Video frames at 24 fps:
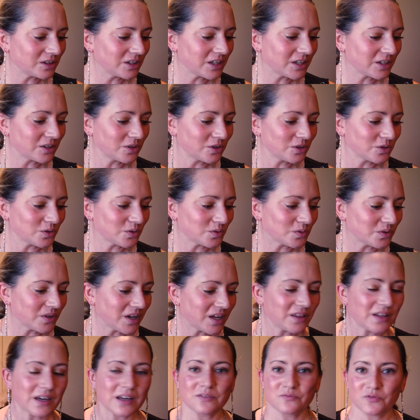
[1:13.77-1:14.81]
linalool,
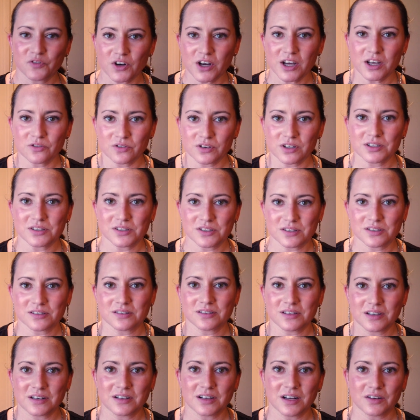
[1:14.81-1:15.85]
and then
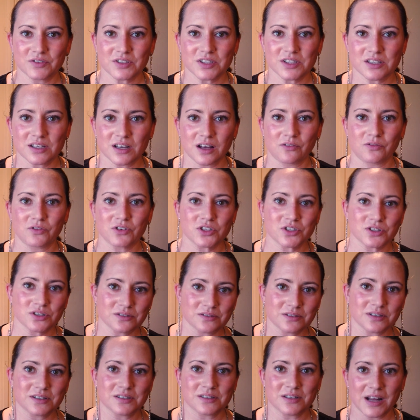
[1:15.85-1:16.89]
fragrance in and of itself, which
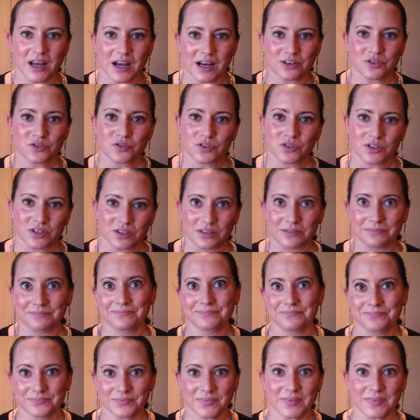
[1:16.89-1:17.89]
is natural